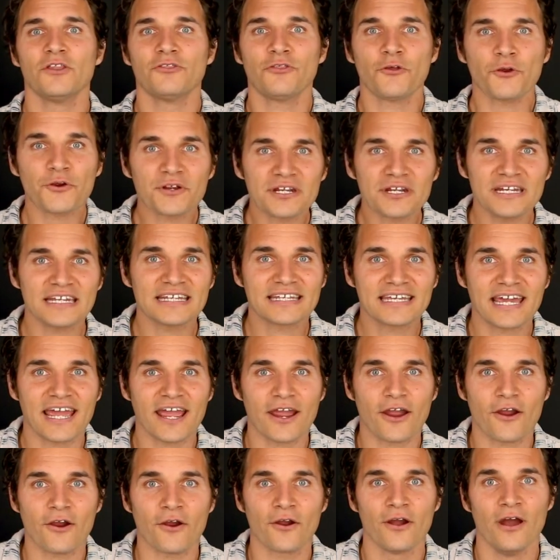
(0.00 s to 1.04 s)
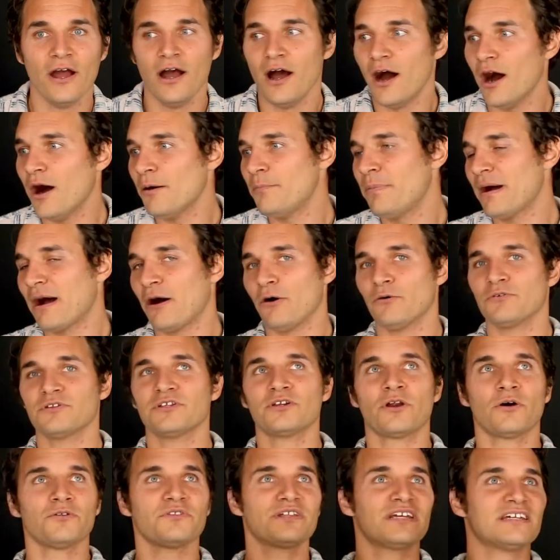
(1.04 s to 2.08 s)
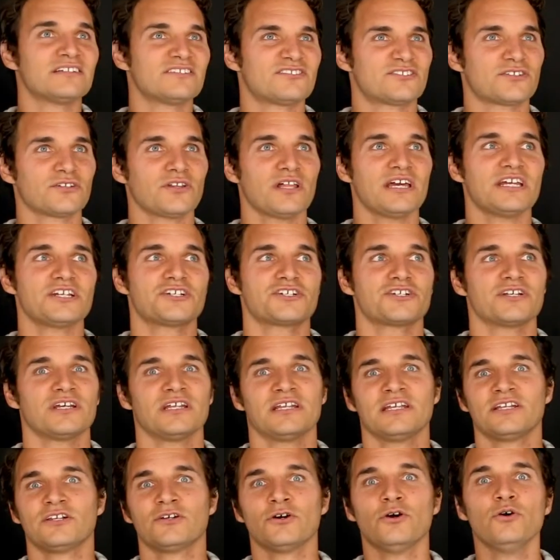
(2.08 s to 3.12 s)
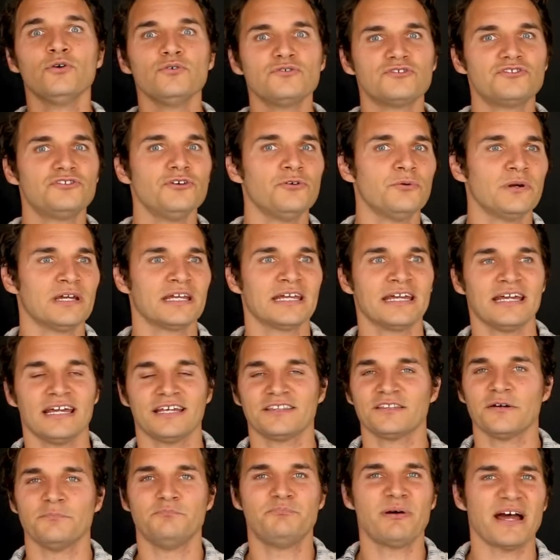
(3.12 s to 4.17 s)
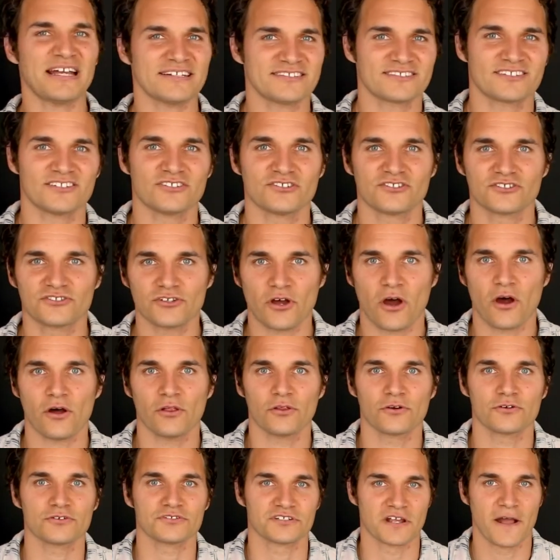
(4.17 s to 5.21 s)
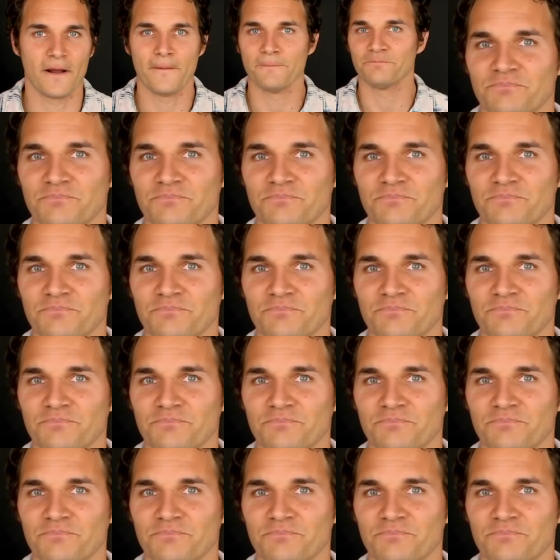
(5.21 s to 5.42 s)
They're going to care about you know the installation and who's doing it and the best installers.